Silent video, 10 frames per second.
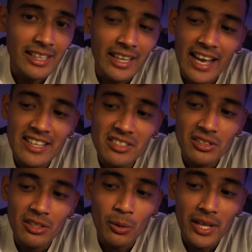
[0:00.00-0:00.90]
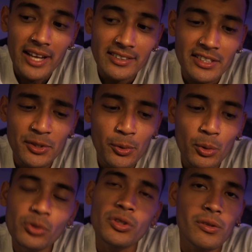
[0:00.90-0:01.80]
He has no legs. He's a
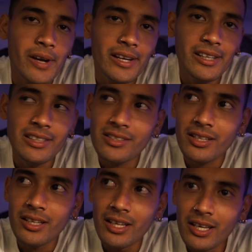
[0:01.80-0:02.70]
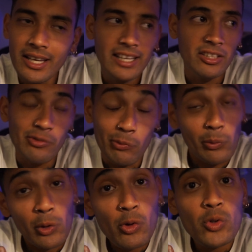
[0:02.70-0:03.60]
cruiser, right? He's a
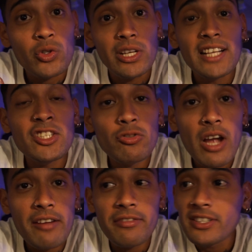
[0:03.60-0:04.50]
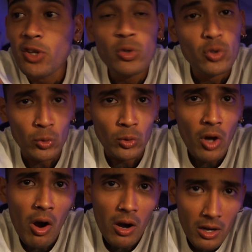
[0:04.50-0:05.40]
cruiser. He likes to drive his old school
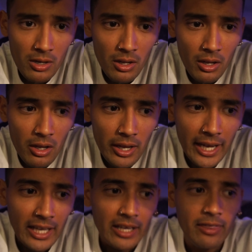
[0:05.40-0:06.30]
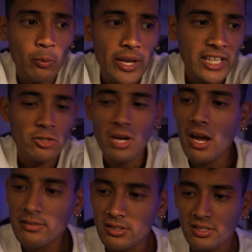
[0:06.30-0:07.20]
car. And the way he
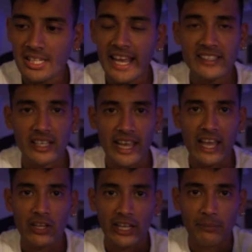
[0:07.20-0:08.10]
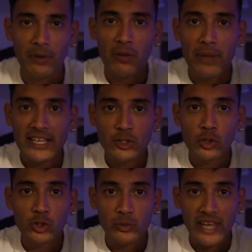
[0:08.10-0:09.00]
drives is he has like on
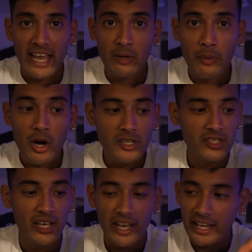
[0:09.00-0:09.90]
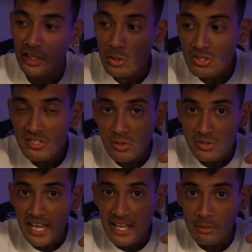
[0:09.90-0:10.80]
bicycles with handlebars. He uses
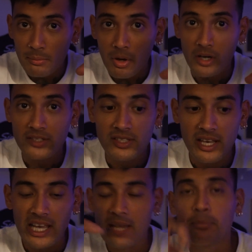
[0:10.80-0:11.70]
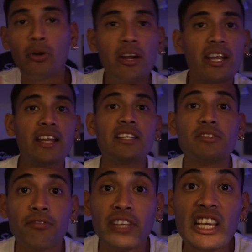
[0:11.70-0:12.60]
those handlebars. He put it in his
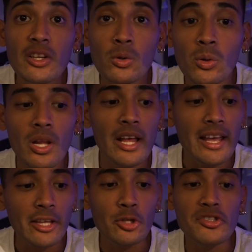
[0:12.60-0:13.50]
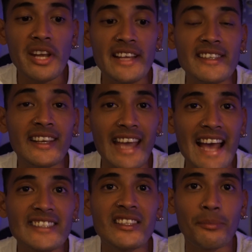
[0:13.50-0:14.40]
vehicle, uses it as the
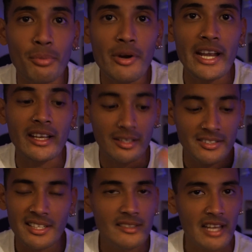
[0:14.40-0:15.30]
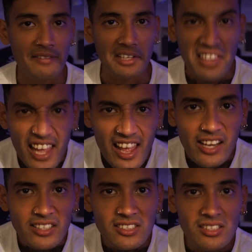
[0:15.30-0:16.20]
gas and the brake because he doesn't have any
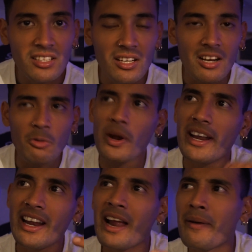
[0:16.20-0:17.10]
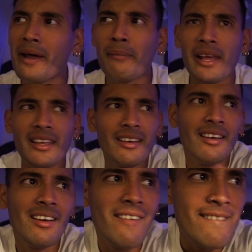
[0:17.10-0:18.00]
legs, right? And I'm like,
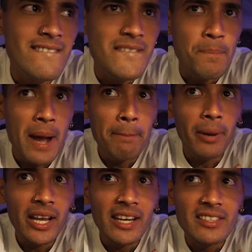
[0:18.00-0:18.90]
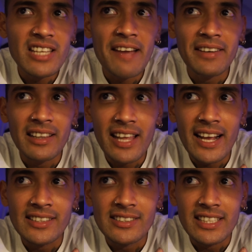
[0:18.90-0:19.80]
my buddy doesn't have any
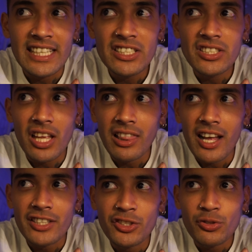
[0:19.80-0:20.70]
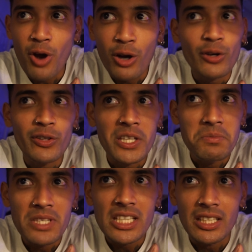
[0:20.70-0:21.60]
legs. He's a lot stronger than
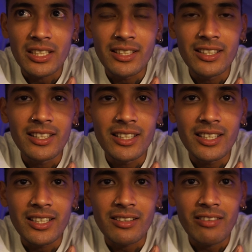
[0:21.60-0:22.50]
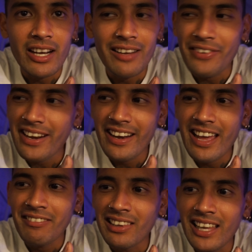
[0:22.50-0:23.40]
me, right? If I didn't
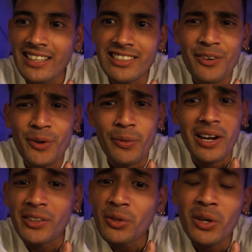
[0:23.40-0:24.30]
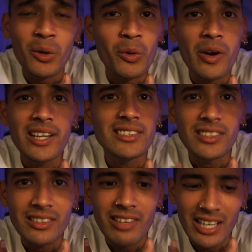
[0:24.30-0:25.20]
have any legs, I don't know what I'd do. I'd go
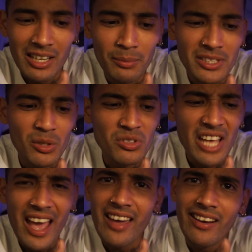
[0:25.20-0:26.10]
crazy, right? I'd be so sad.